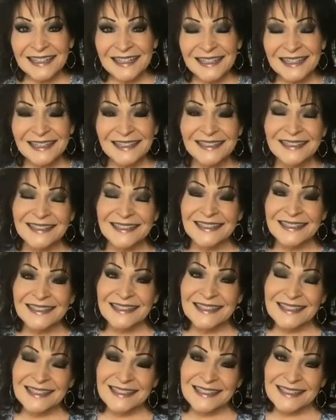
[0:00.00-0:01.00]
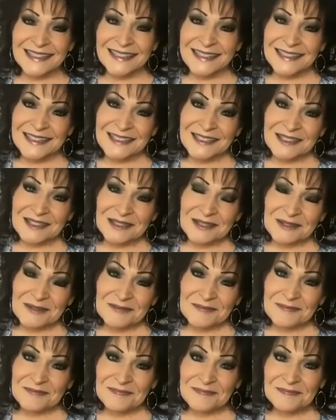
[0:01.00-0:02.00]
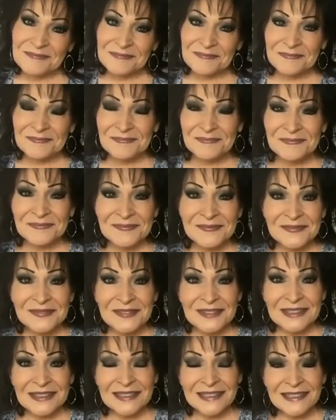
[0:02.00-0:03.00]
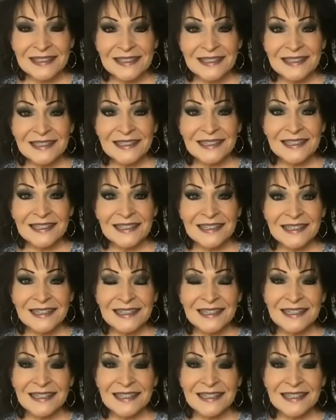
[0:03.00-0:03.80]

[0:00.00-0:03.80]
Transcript: (silent)